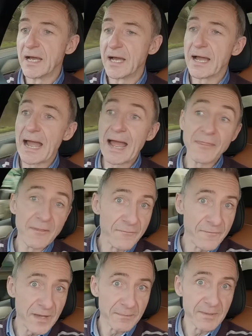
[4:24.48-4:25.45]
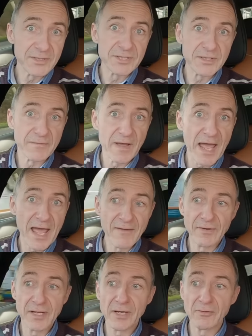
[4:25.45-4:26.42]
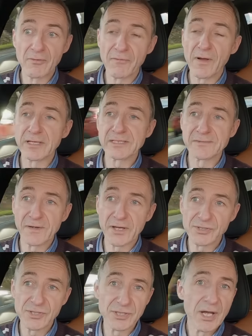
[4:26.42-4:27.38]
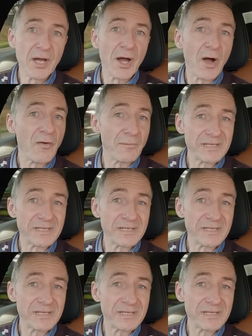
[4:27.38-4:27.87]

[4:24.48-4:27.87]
and the fitment of a heavily revised version of